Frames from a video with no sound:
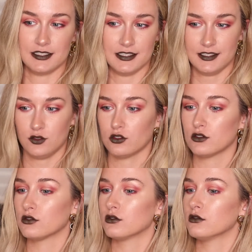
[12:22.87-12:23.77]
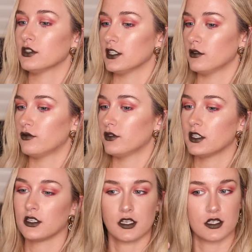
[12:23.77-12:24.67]
I don't know if
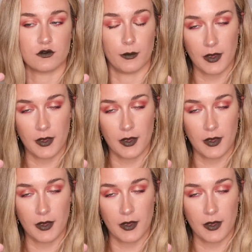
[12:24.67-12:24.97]
it is for